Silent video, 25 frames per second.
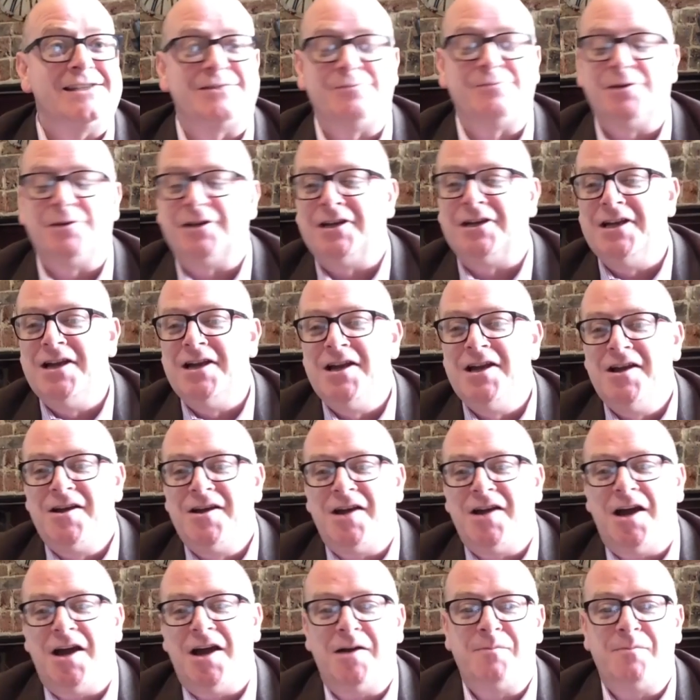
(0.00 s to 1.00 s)
were
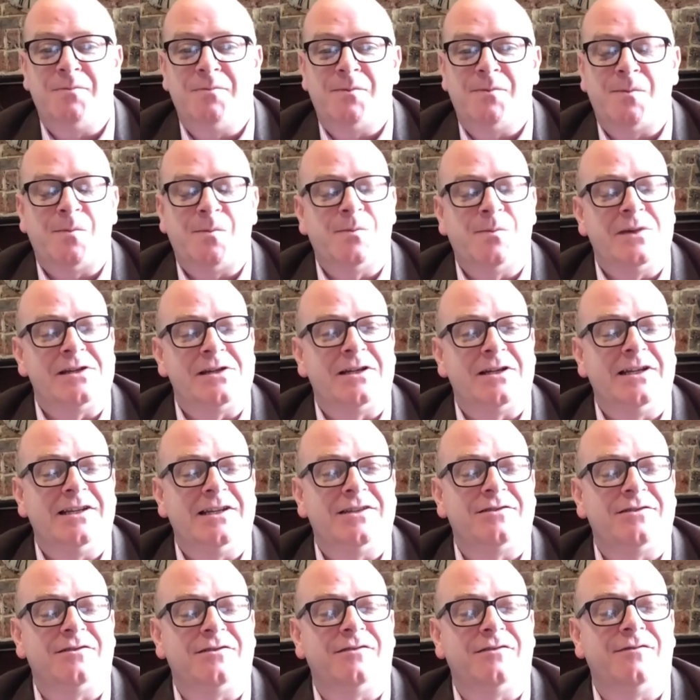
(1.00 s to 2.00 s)
busily
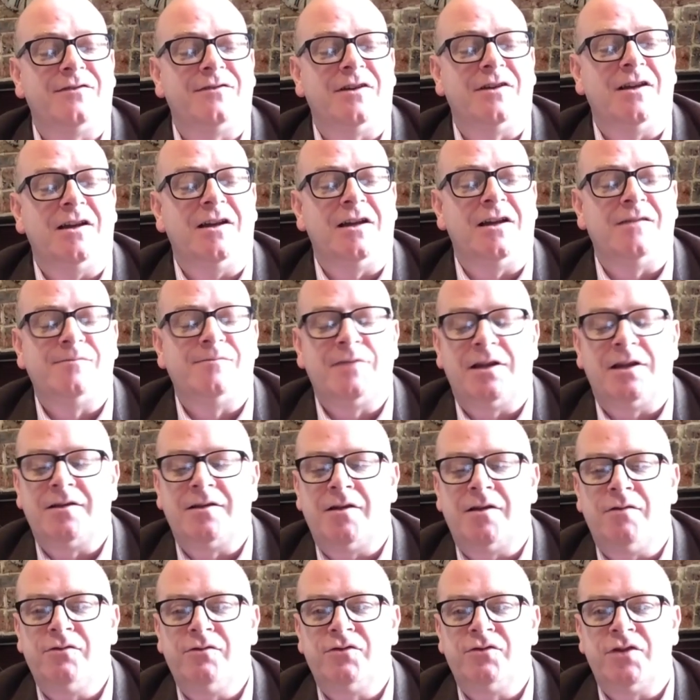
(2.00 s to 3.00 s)
sort
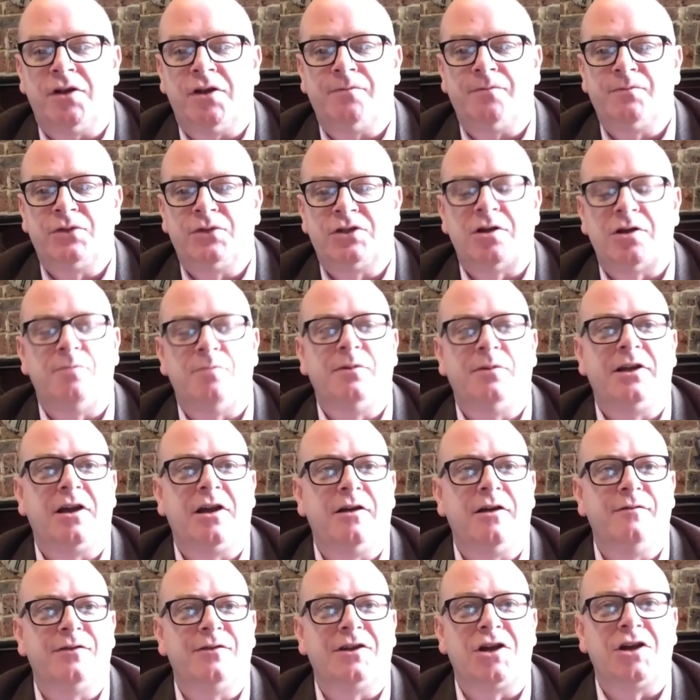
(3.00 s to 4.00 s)
of stumbling
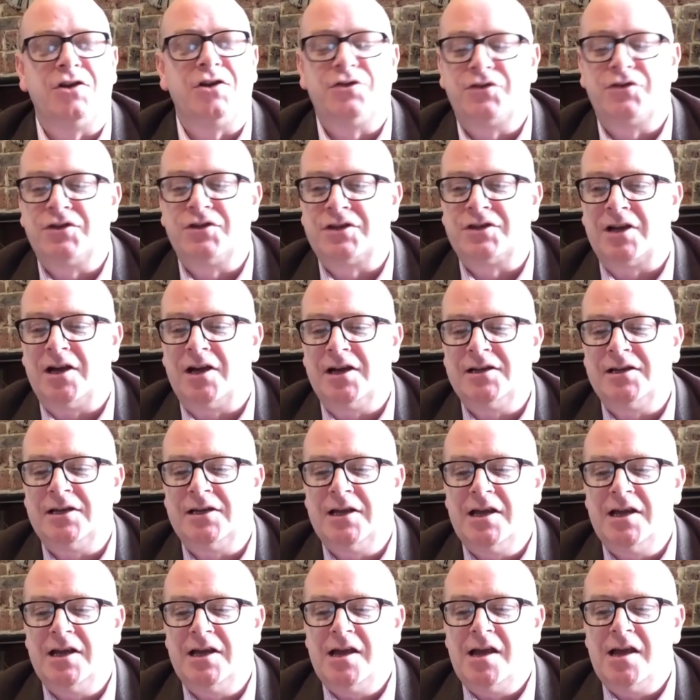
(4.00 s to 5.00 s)
over the countryside.
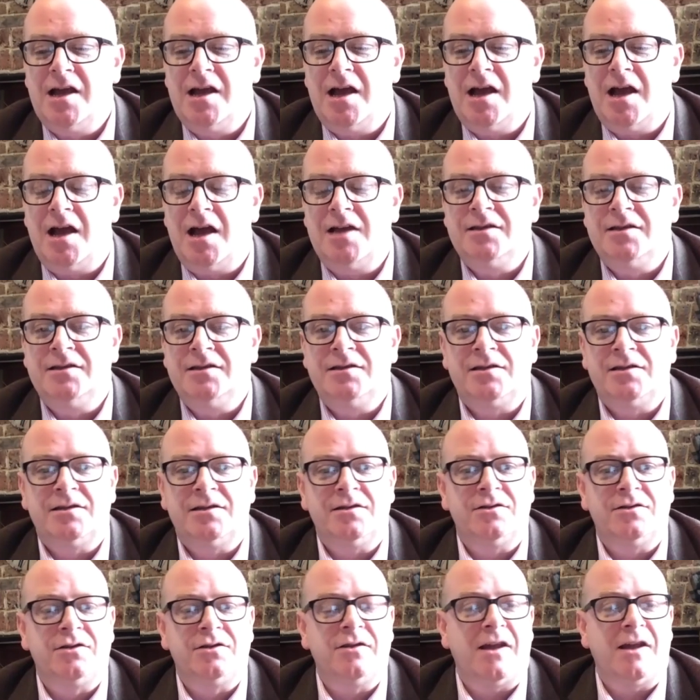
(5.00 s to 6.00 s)
And
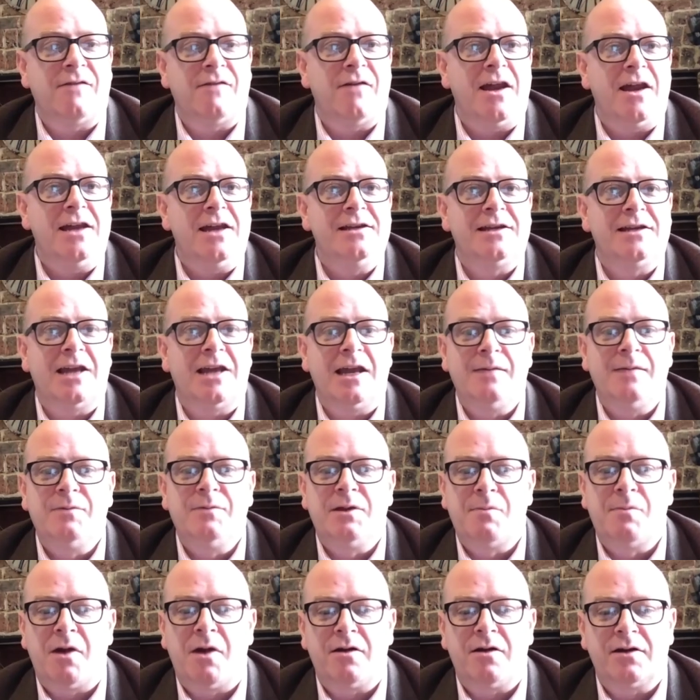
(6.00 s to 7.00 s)
to their aid came
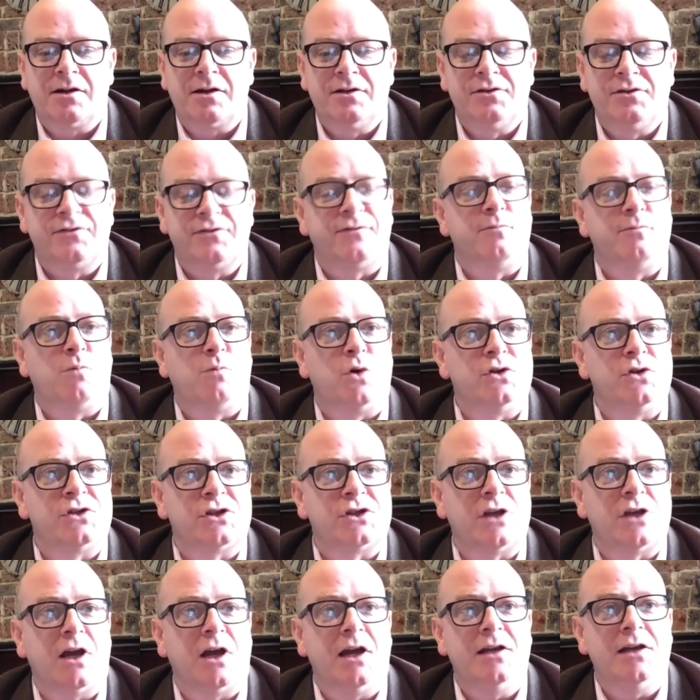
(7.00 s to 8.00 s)
the Americans from one
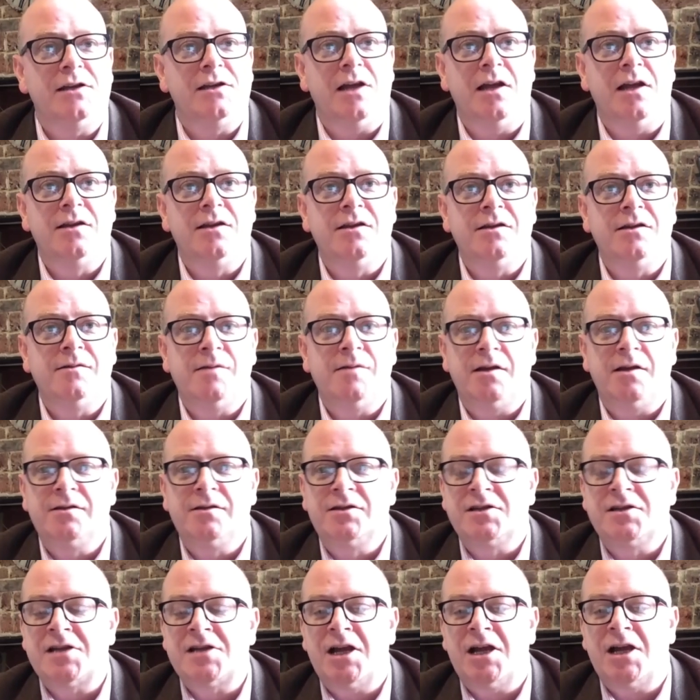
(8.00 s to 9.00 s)
side and a
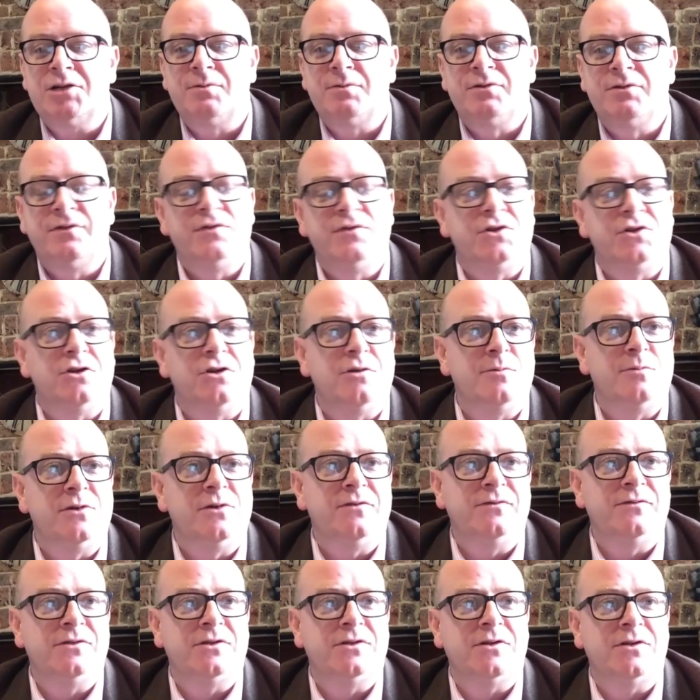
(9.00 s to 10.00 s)
detachment of
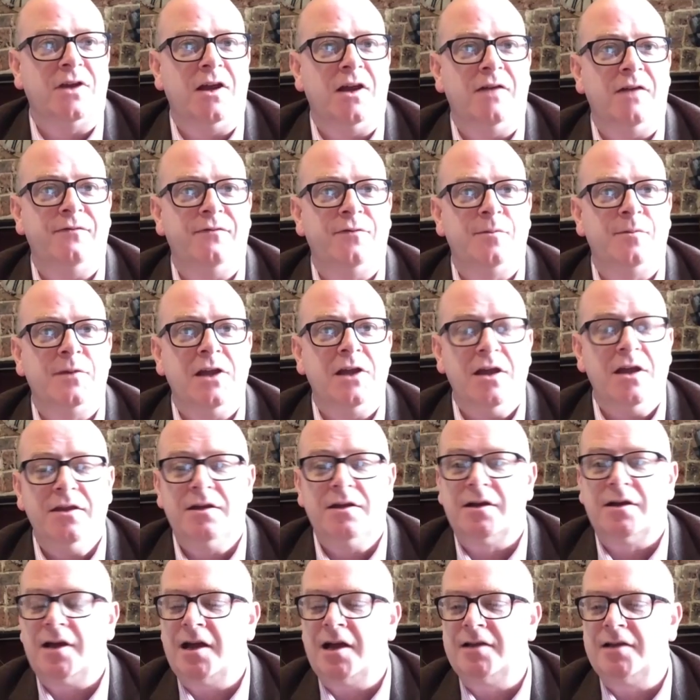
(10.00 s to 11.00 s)
Germans from the
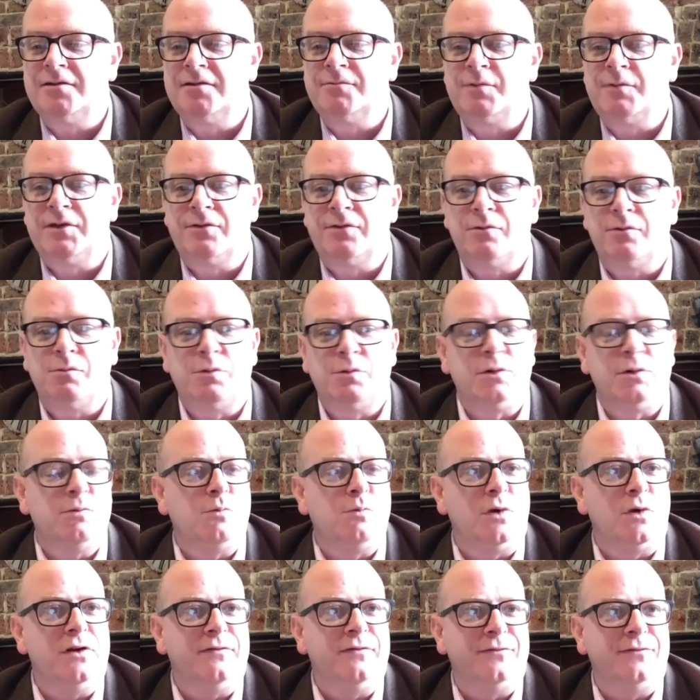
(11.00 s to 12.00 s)
other. And we thought, what a
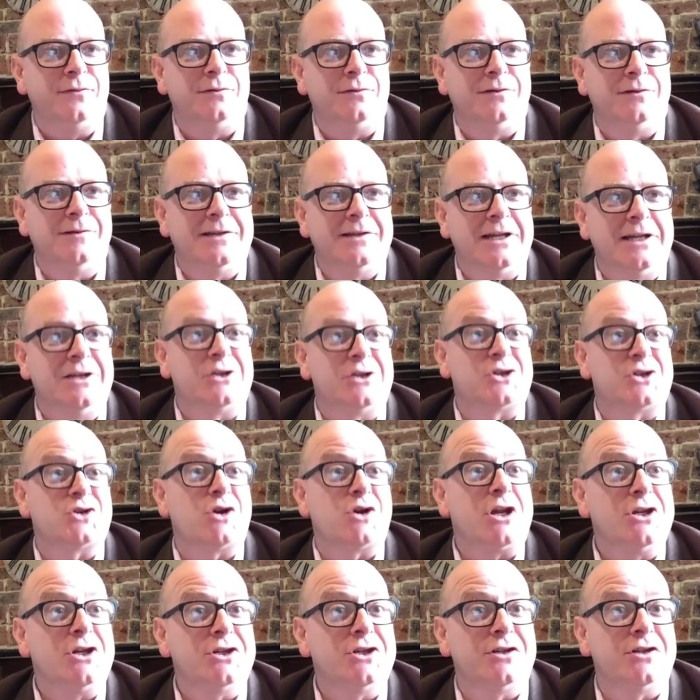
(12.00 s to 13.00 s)
wonderful
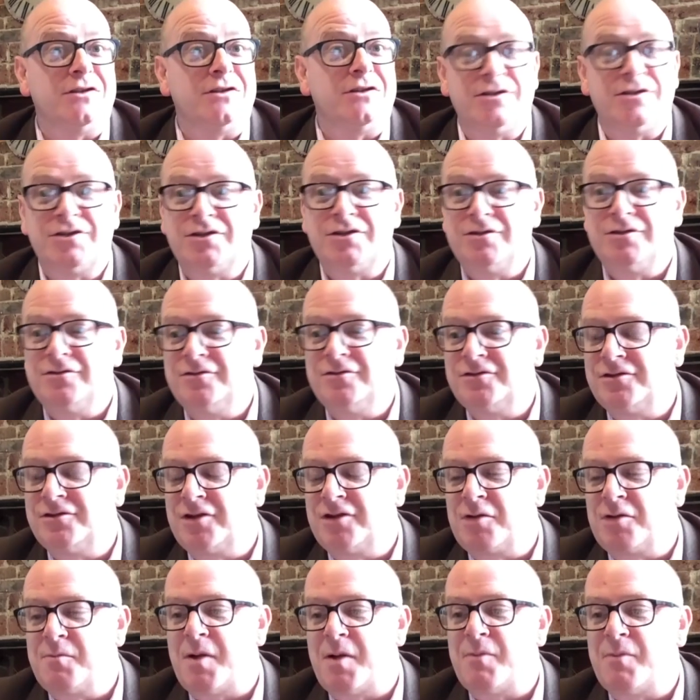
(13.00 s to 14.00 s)
illustration to
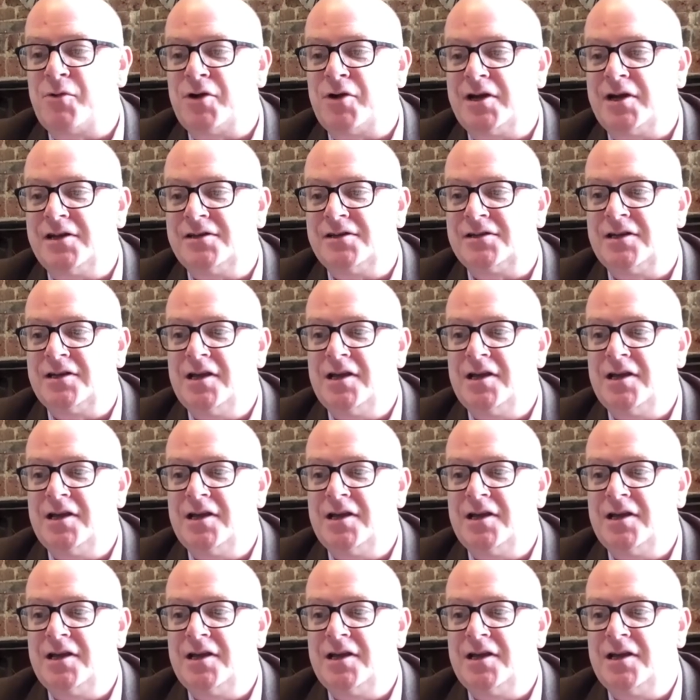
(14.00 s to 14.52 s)
commemorate